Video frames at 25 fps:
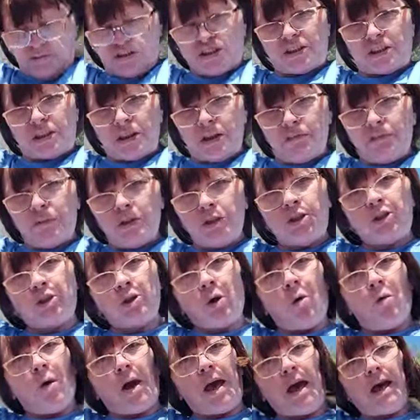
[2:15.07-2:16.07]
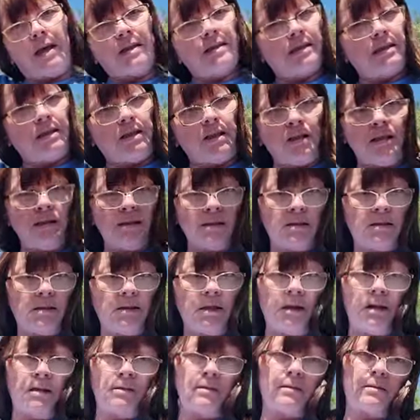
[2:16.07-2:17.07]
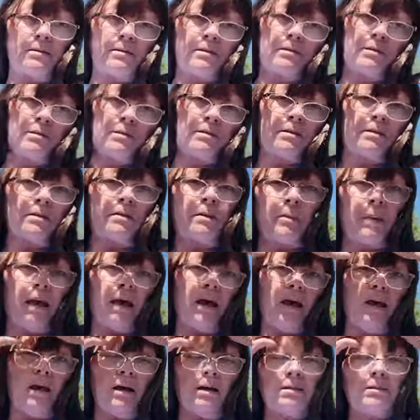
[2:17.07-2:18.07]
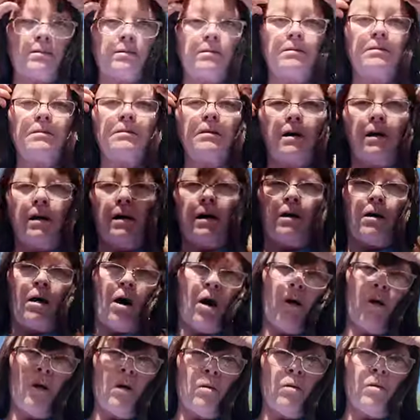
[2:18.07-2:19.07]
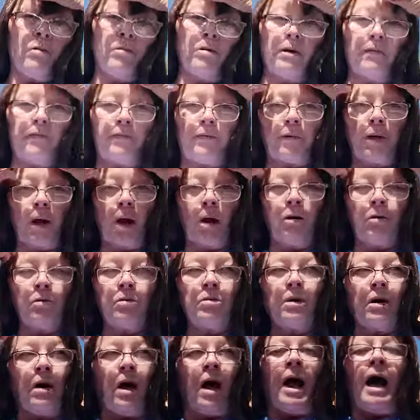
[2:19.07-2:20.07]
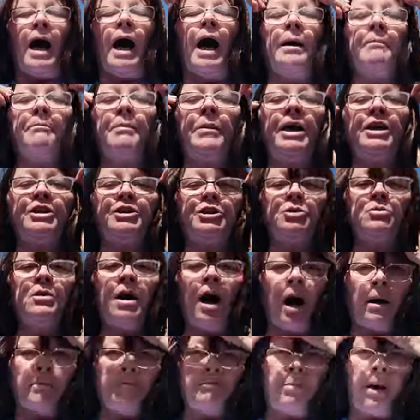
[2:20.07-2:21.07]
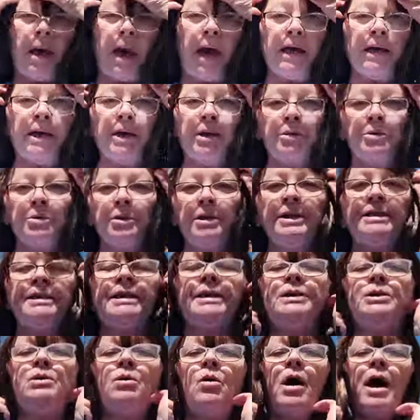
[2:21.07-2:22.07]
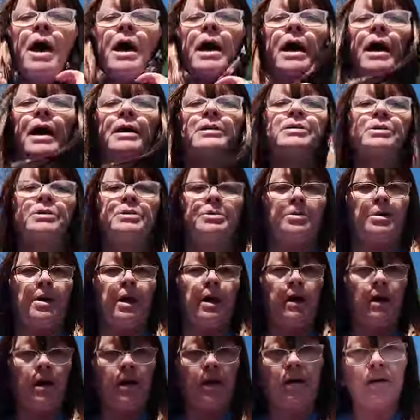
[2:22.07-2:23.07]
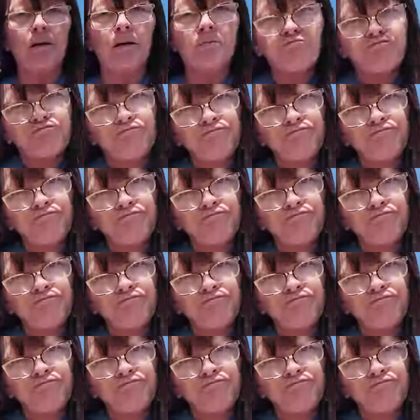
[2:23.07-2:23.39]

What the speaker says: Stiff as your ass is, yes. Dumb ass. Hole on the floor. I bet you got bacon grease in your ass crack.